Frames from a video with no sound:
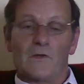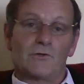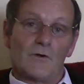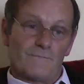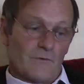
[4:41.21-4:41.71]

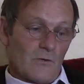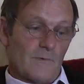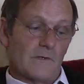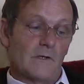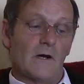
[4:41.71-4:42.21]
The Turf
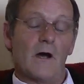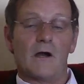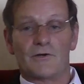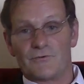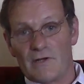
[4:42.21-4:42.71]
Club,
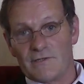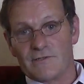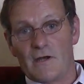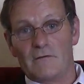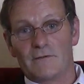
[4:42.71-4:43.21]
Horse
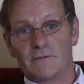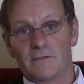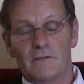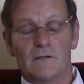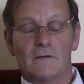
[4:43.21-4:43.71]
Racing
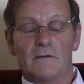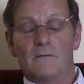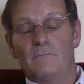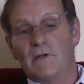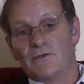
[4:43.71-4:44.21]
Ireland,
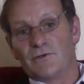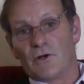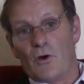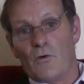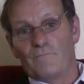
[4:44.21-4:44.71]

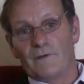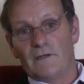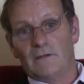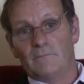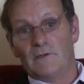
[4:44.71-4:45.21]
Minister
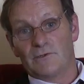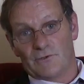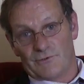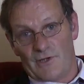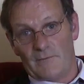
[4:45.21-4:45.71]
Coveney,
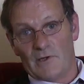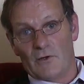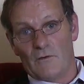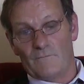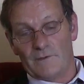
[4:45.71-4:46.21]
Minister
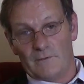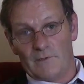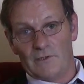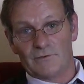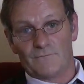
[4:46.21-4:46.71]
Simon Coveney, the
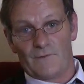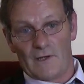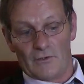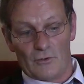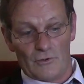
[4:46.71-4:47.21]
Minister
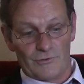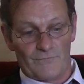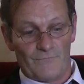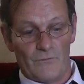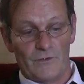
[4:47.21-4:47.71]
for
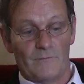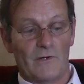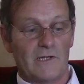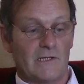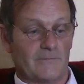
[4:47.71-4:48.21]
Agriculture, Food and
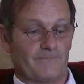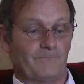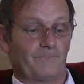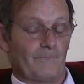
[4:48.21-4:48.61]
Marine,